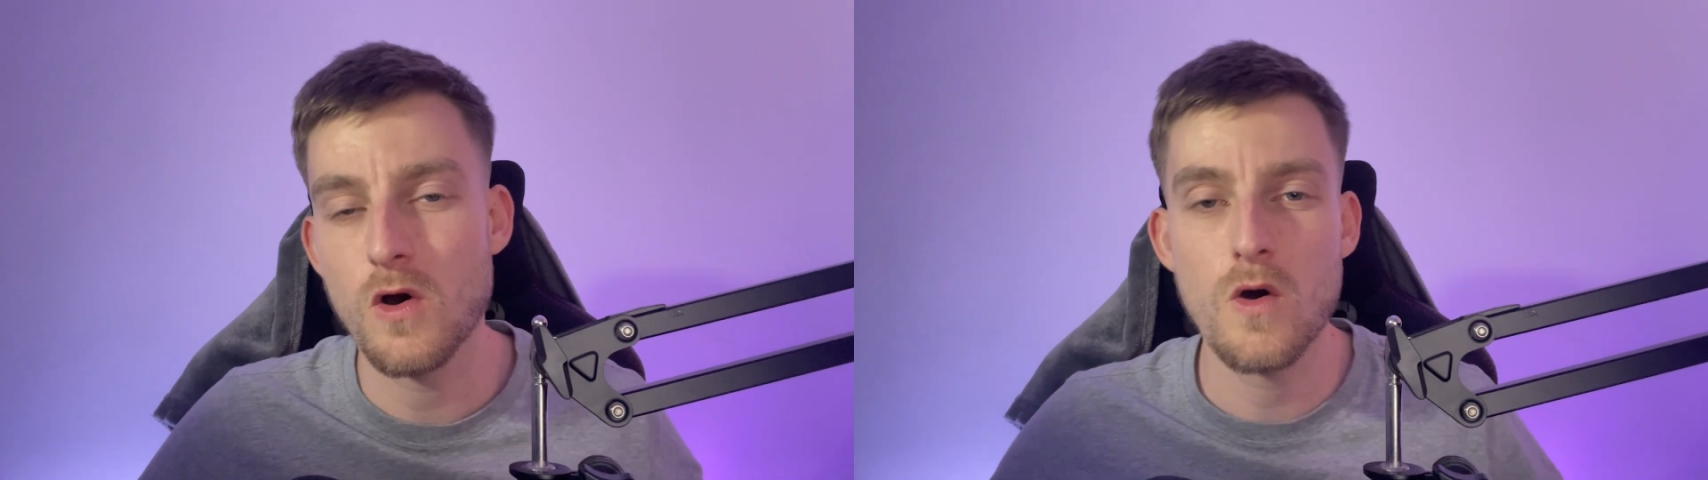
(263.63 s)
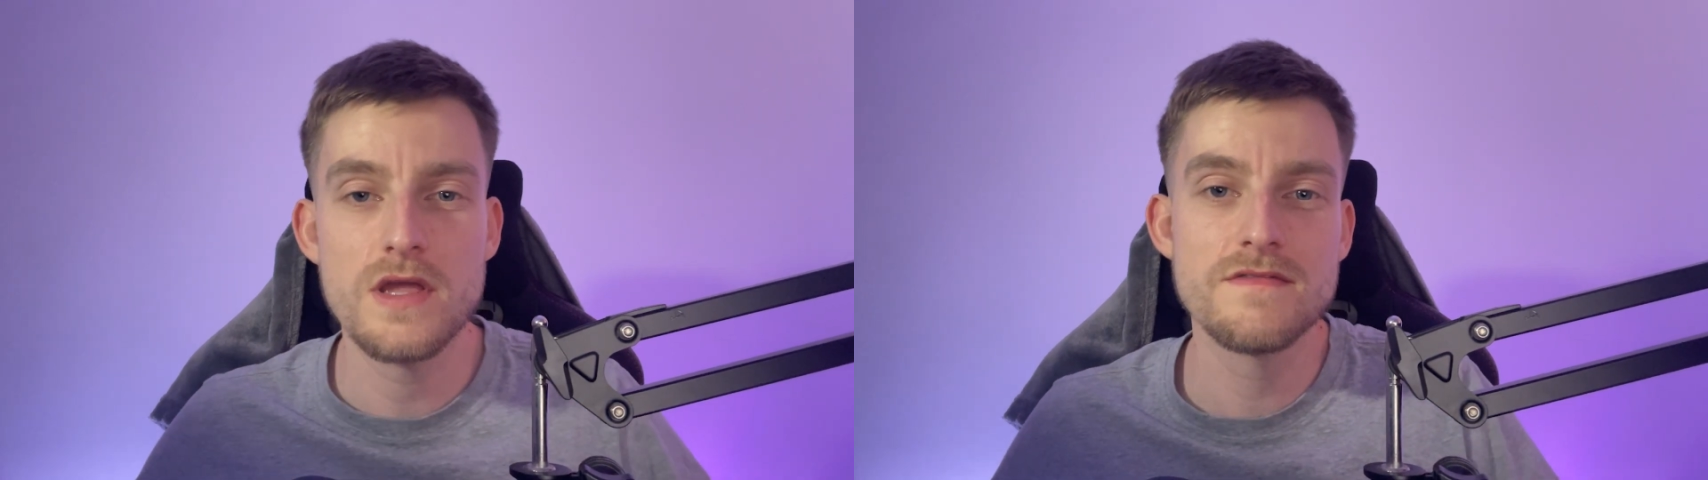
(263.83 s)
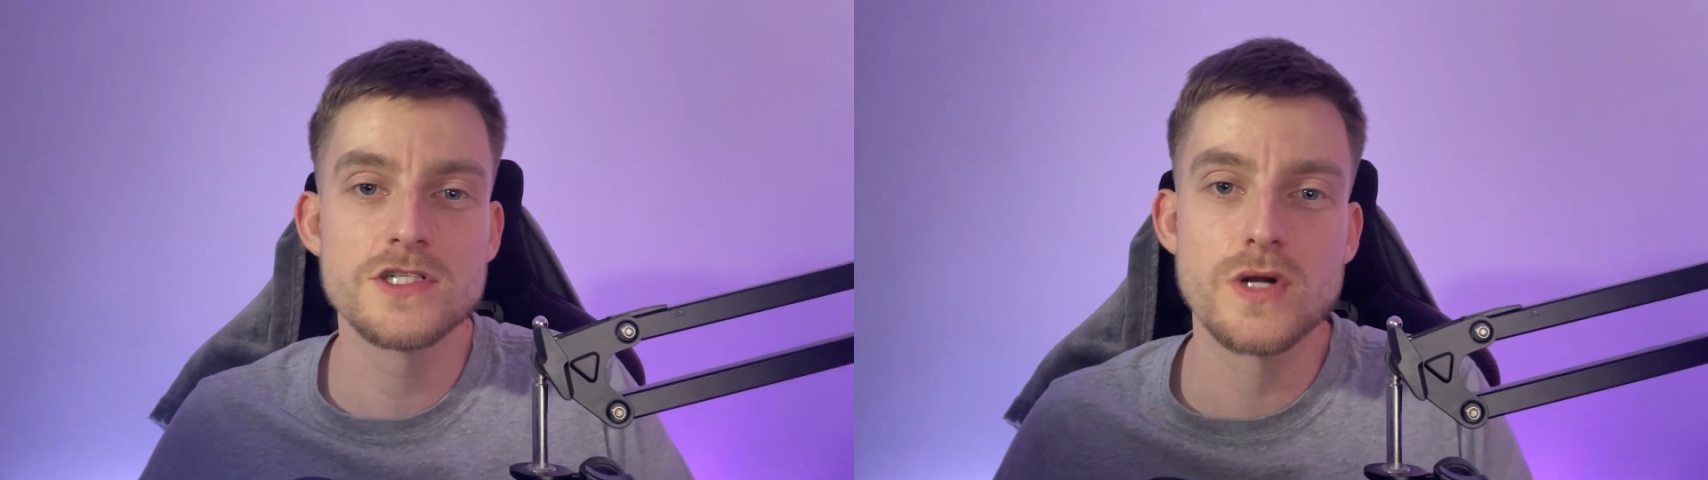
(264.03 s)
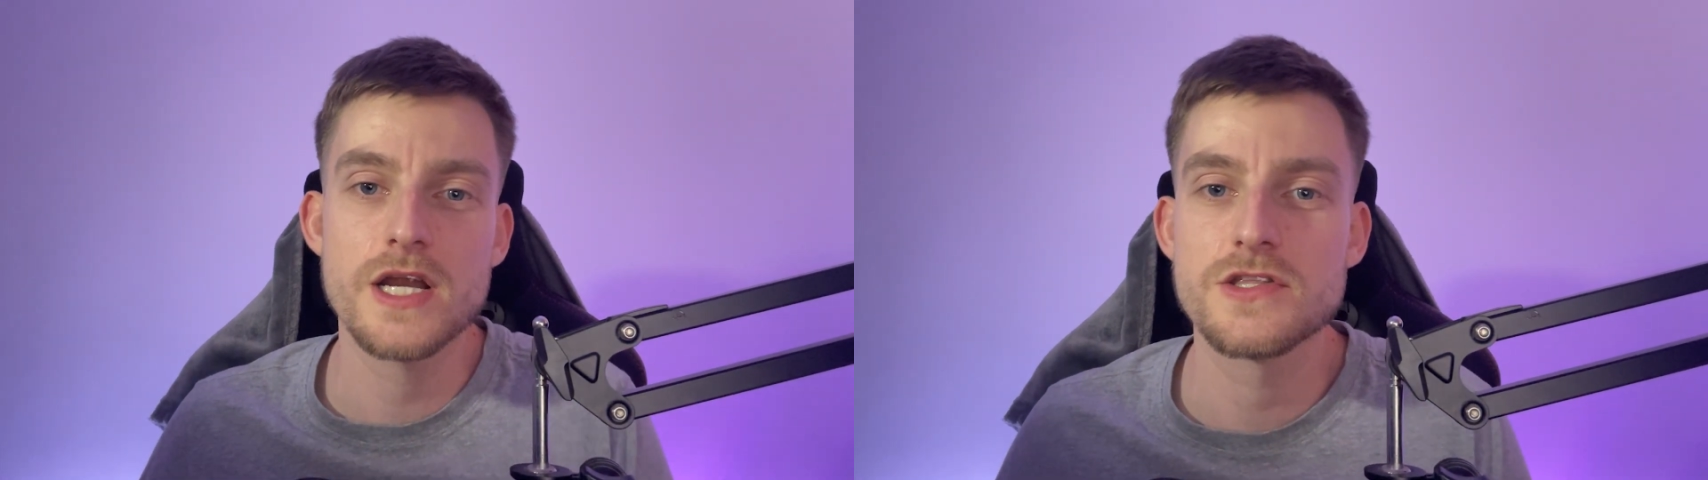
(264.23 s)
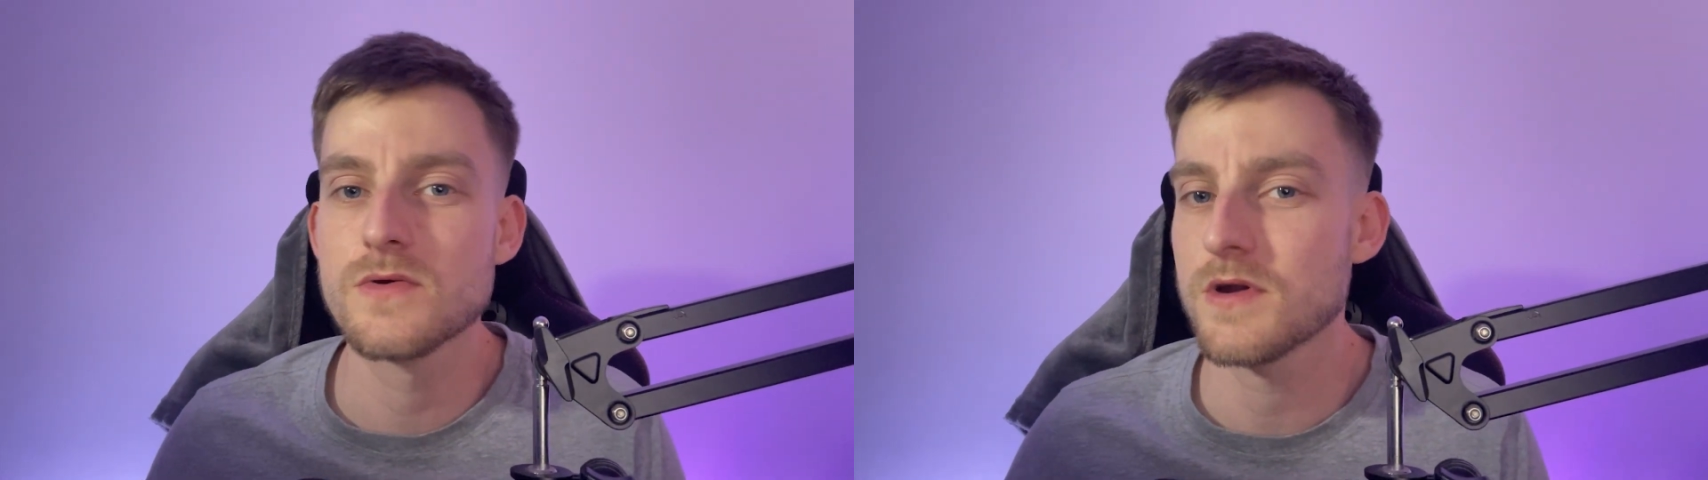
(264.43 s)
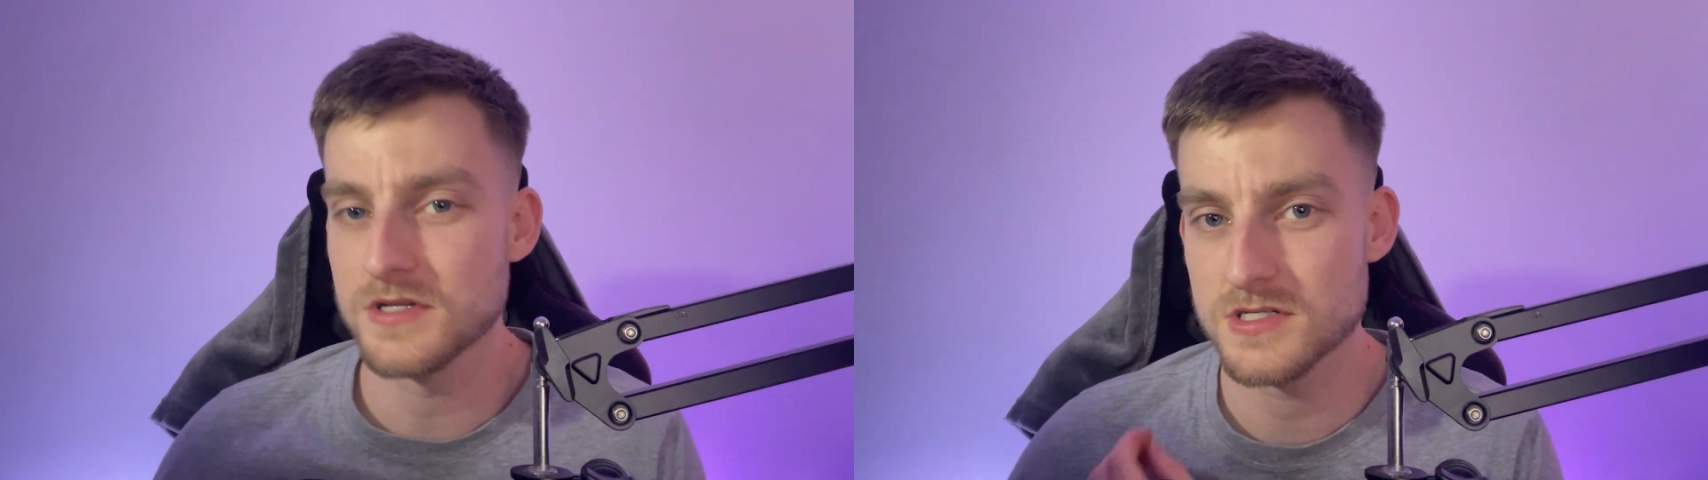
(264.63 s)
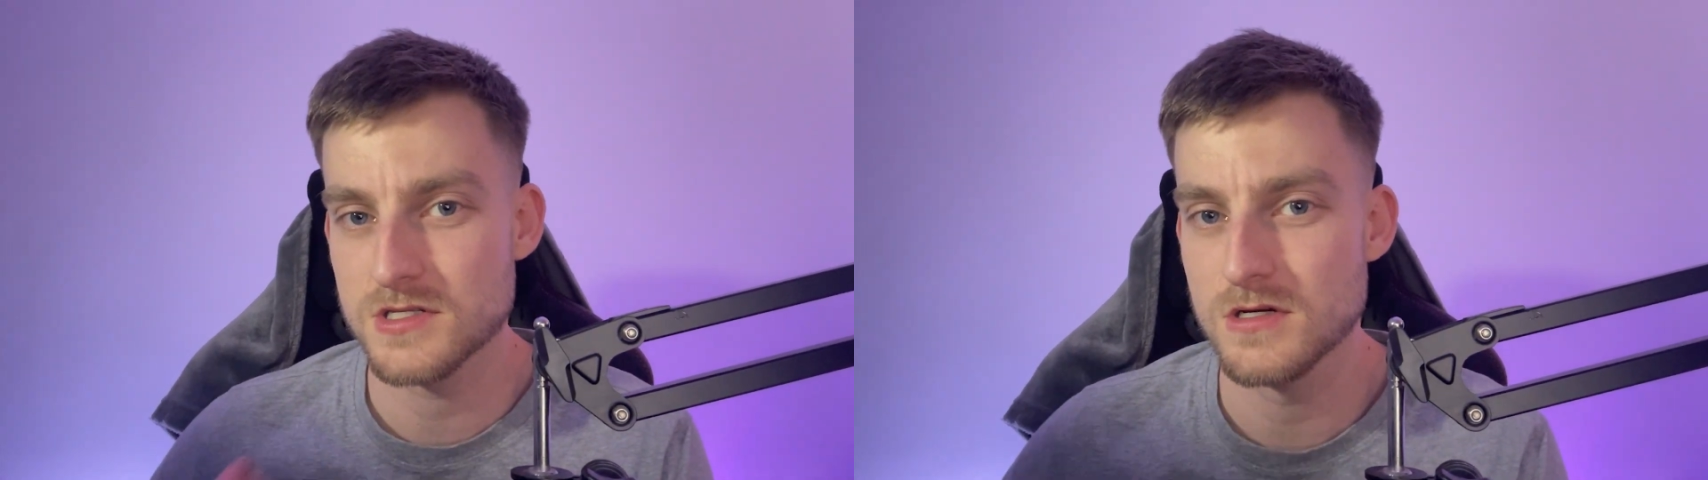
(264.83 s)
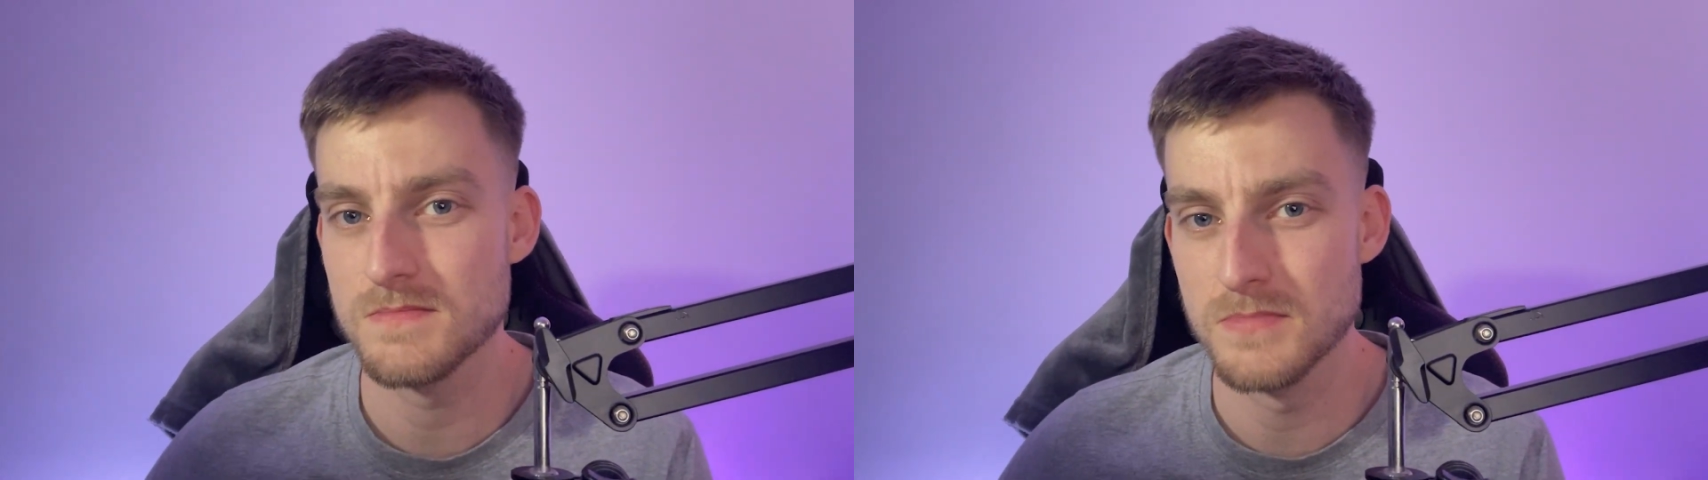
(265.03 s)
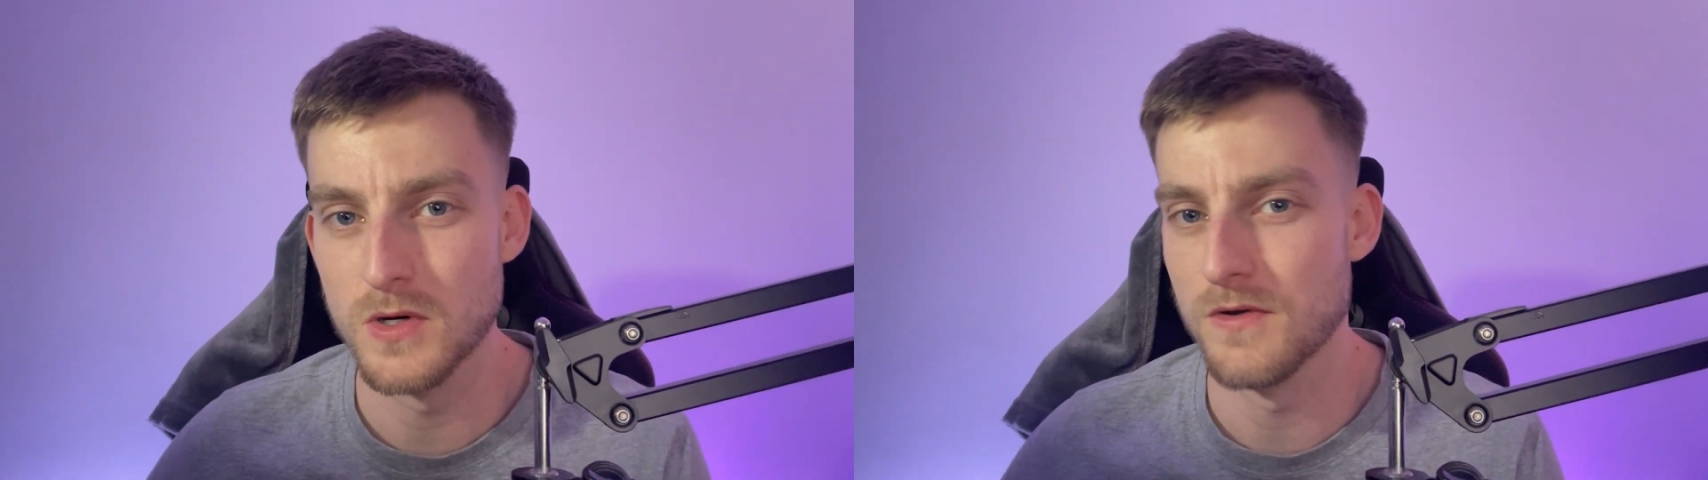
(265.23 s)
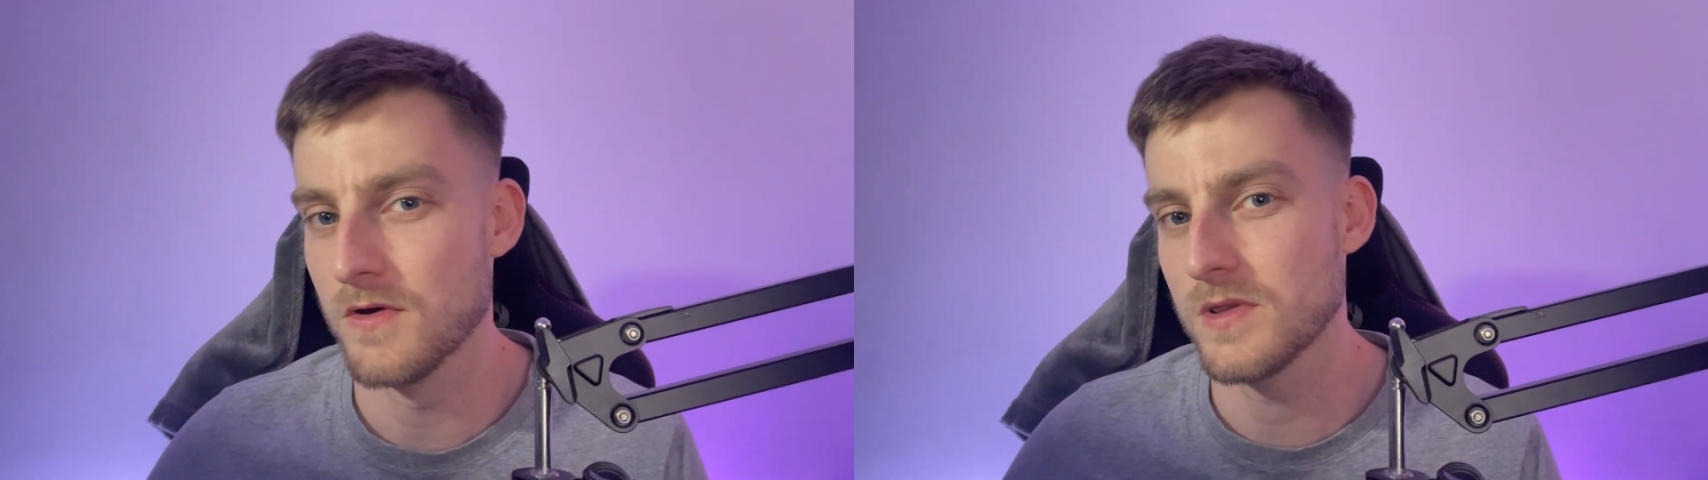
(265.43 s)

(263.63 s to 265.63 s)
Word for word: or even try Do Not Disturb mode,